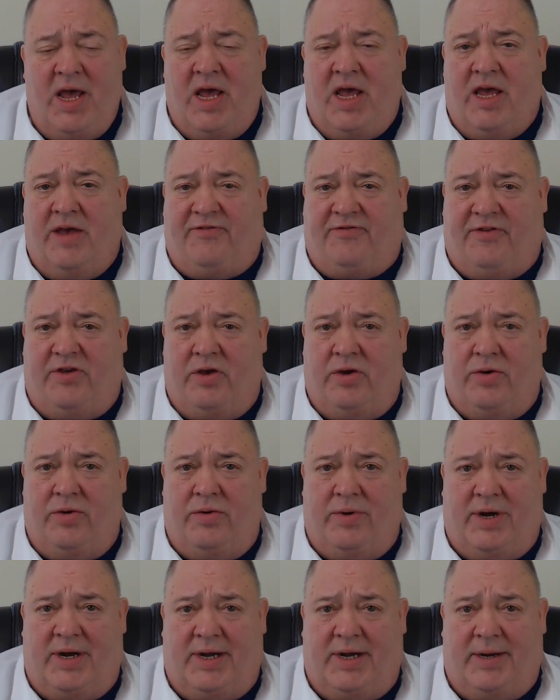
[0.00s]
If
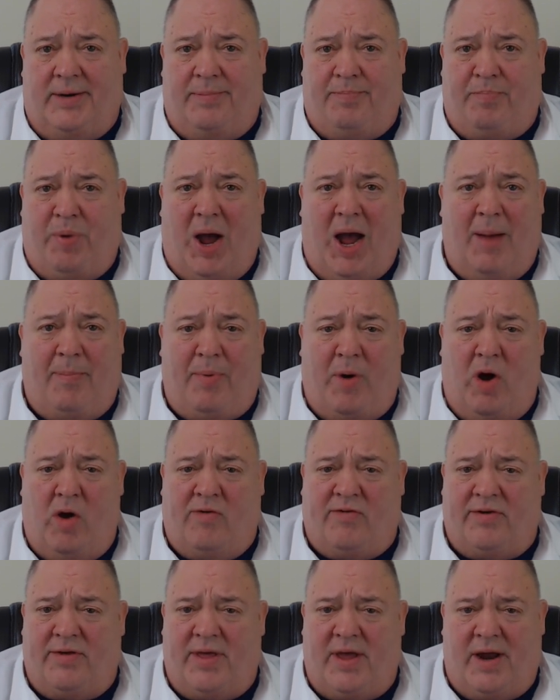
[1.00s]
you pop
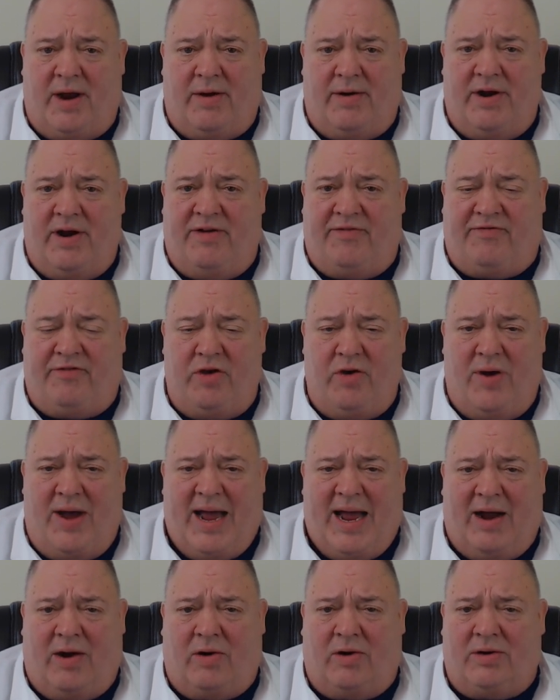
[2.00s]
over there in a few
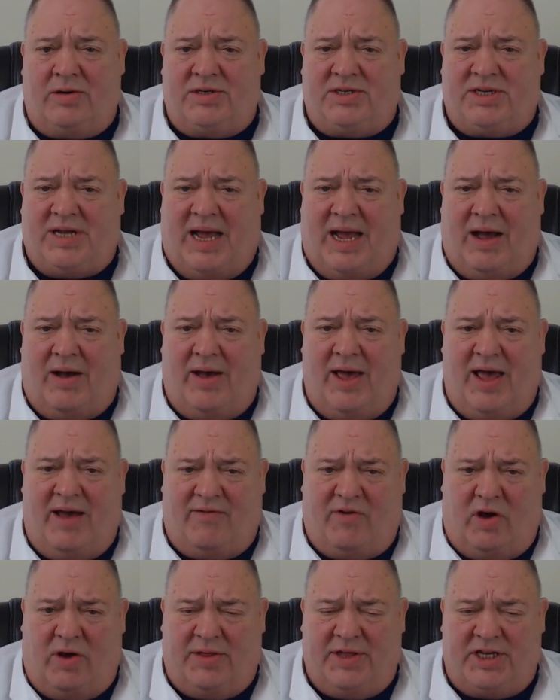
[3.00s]
hours, I'll
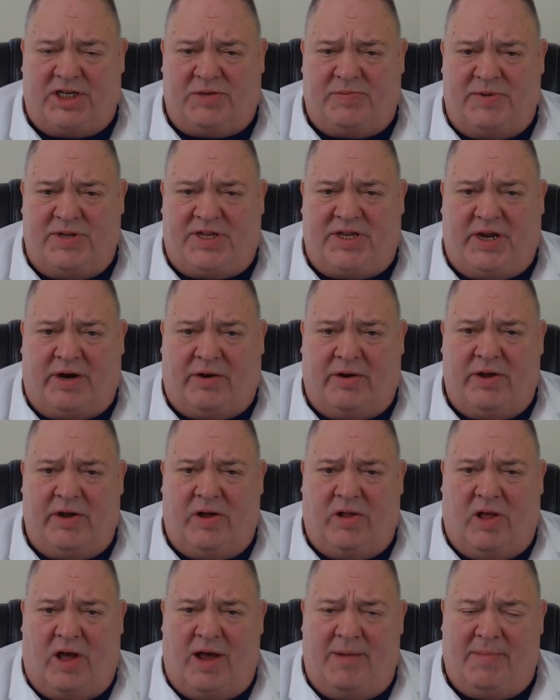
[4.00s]
have all this
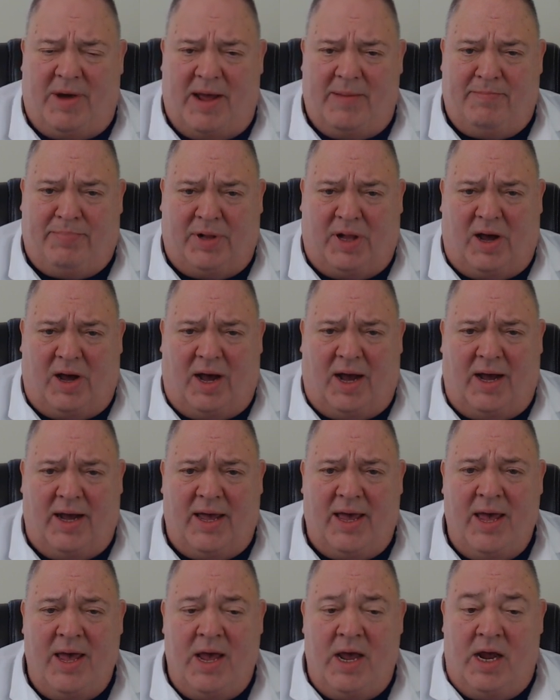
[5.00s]
material on my
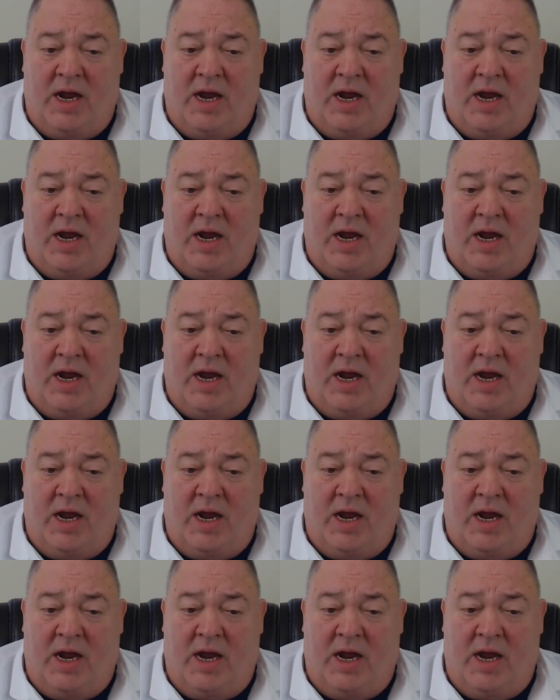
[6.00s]
blog,